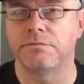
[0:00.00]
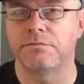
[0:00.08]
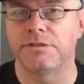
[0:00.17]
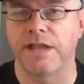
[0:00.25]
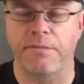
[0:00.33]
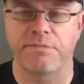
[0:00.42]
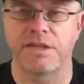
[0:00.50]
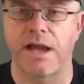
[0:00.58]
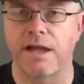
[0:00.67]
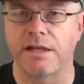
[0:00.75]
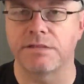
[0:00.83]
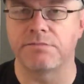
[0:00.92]
same
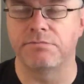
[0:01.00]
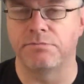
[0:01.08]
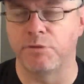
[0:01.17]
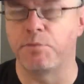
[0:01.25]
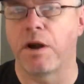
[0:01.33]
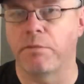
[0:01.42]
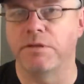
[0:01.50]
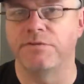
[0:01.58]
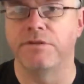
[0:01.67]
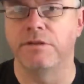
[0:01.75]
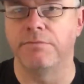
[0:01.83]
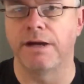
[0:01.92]
size would probably
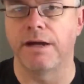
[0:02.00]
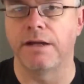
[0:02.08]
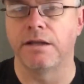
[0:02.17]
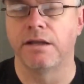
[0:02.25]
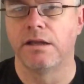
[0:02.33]
fit mine.